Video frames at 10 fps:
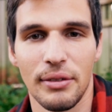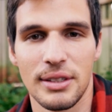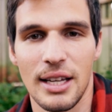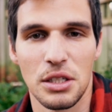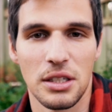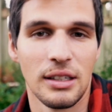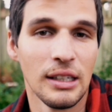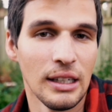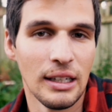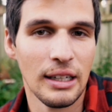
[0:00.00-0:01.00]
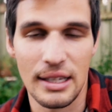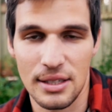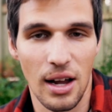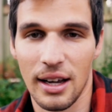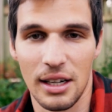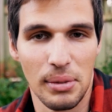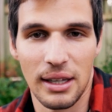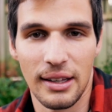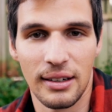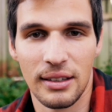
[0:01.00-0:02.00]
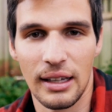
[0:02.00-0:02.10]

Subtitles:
retention is not going to be there.